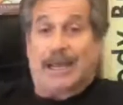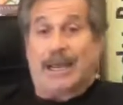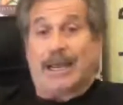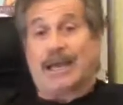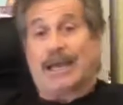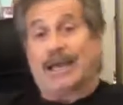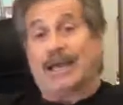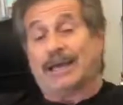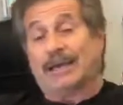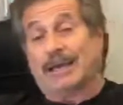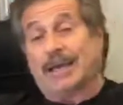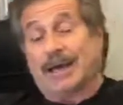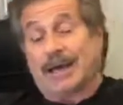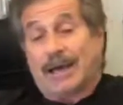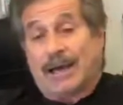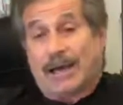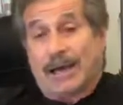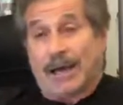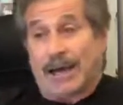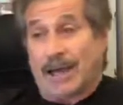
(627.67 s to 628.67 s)
and
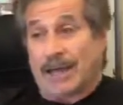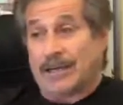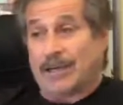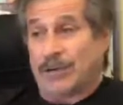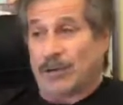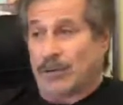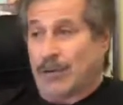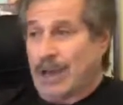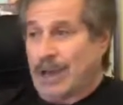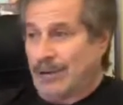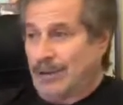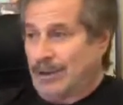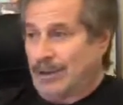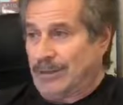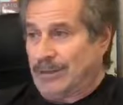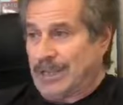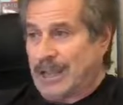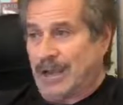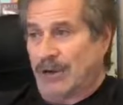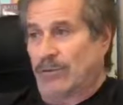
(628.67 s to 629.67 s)
I know how to
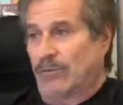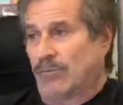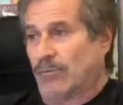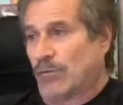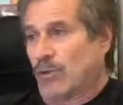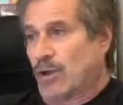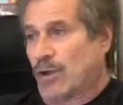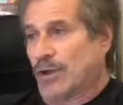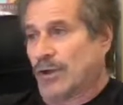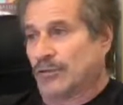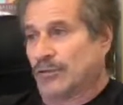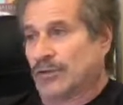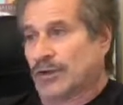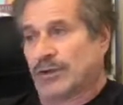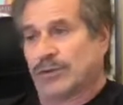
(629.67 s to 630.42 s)
dental floss.